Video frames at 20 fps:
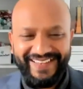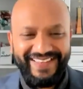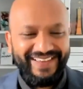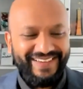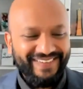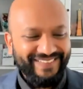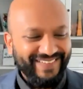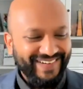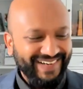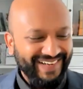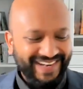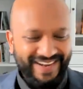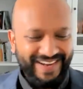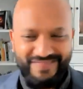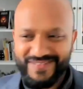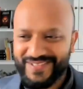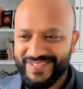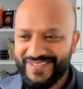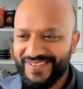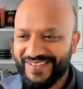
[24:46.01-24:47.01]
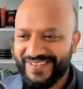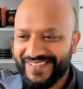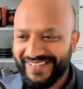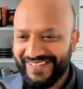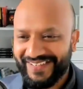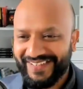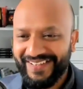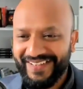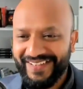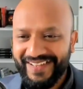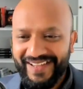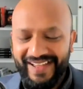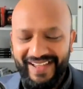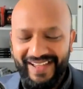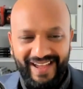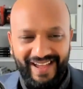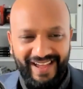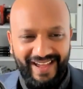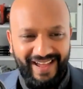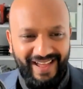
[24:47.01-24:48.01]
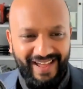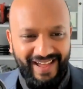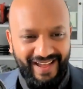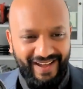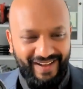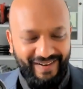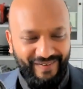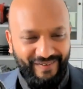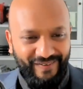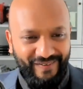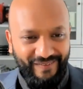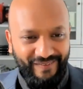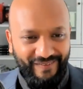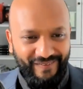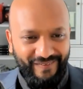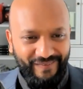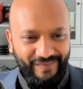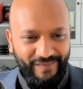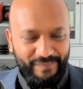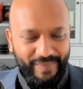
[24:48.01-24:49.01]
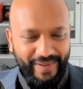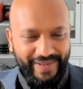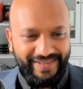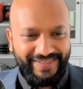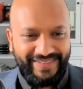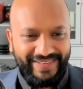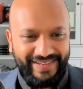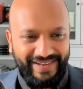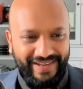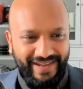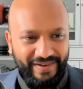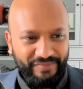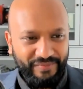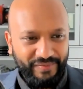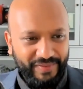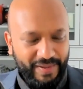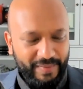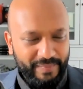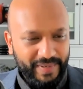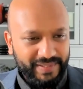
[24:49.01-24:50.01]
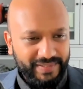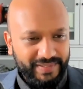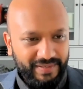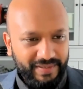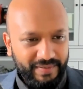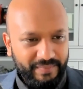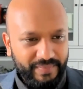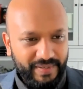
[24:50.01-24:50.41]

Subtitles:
when it comes to cooking or baking for that matter.